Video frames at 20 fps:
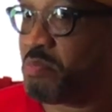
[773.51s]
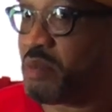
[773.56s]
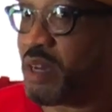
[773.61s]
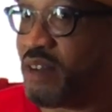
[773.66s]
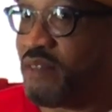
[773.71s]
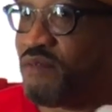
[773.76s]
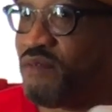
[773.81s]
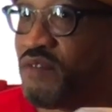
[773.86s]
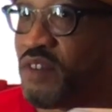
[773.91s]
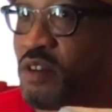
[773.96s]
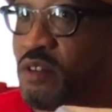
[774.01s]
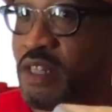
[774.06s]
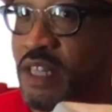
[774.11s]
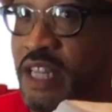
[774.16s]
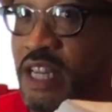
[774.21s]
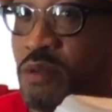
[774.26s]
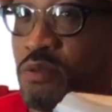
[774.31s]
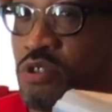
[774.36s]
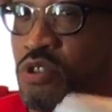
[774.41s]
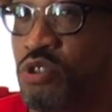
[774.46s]
I felt like I
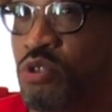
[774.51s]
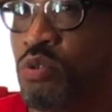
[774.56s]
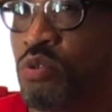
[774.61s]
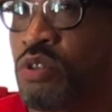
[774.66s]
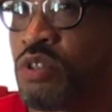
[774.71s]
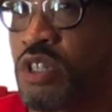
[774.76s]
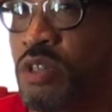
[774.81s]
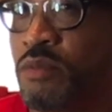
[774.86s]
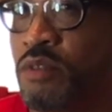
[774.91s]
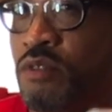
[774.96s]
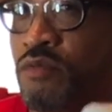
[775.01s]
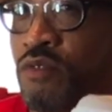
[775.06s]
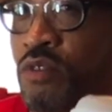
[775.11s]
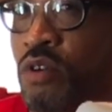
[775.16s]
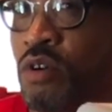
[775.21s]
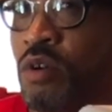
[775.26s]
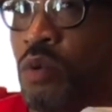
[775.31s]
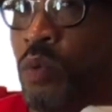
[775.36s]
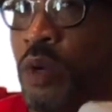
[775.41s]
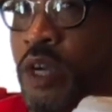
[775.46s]
was doing something
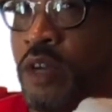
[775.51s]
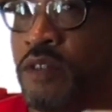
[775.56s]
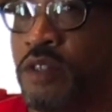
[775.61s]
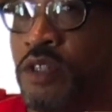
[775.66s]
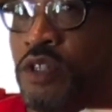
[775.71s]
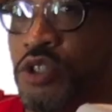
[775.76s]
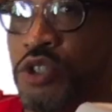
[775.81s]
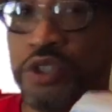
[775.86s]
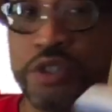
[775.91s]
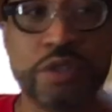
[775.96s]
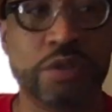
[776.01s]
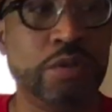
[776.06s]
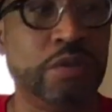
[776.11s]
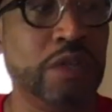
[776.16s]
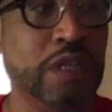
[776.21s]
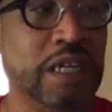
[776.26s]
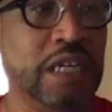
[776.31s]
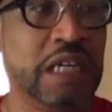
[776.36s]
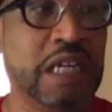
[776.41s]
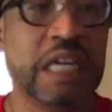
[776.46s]
wrong wearing this shoe.
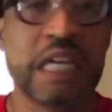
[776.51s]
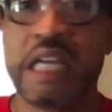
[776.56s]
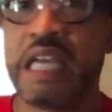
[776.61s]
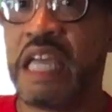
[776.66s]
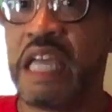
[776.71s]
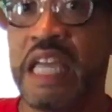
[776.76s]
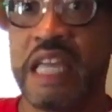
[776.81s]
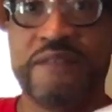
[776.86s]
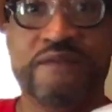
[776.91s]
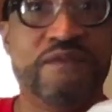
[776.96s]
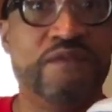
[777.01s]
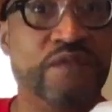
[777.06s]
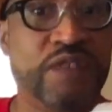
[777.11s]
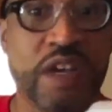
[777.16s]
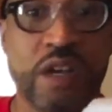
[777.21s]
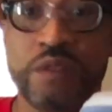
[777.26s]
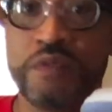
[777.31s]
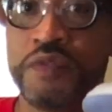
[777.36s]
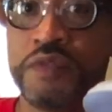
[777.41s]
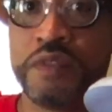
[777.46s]
It
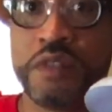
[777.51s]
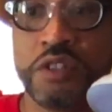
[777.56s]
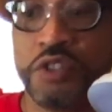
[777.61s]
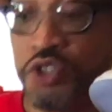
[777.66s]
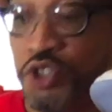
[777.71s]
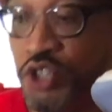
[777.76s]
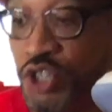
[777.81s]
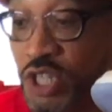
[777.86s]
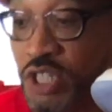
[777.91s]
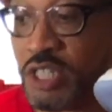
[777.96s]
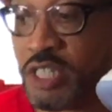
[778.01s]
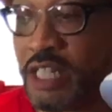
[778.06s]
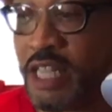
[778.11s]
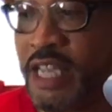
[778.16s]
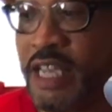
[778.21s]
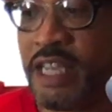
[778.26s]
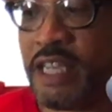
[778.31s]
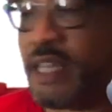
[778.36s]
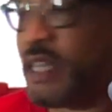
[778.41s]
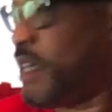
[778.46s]
felt just
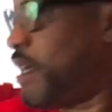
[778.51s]
like